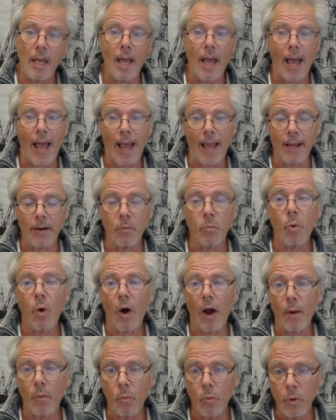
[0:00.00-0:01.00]
and
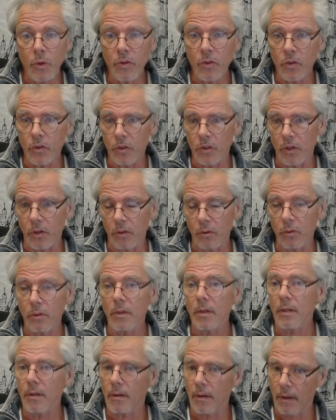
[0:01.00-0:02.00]
what I wouldn't do,
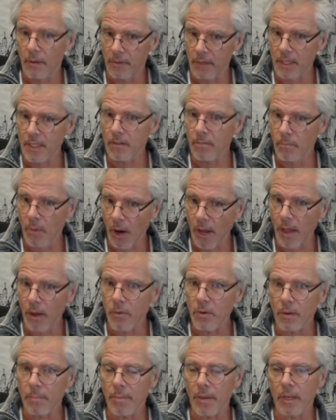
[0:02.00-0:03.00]
and these are my
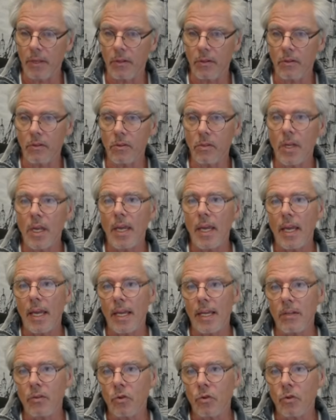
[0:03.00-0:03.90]
own opinions, is